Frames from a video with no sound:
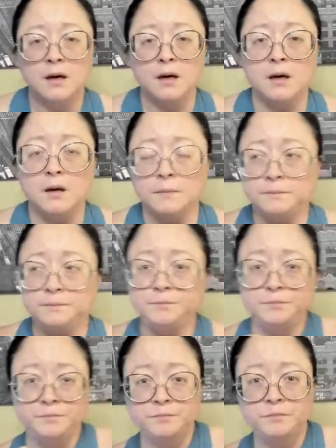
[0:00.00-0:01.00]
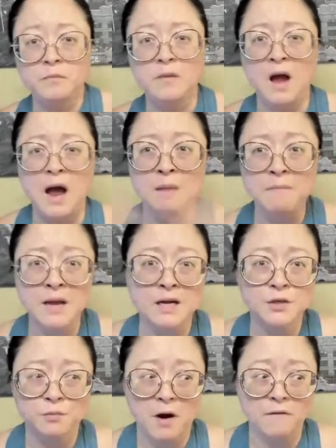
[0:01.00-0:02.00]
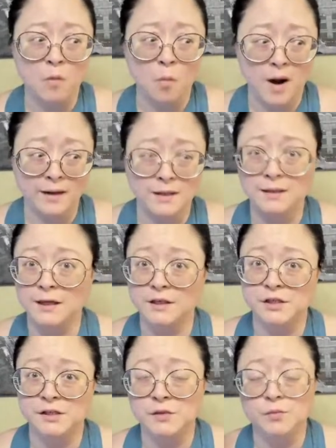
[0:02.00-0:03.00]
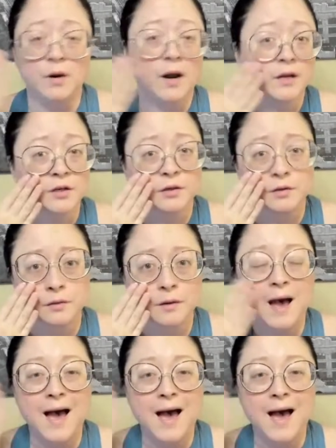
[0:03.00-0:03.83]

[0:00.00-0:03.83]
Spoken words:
Um, I manage private wine collections is what I do.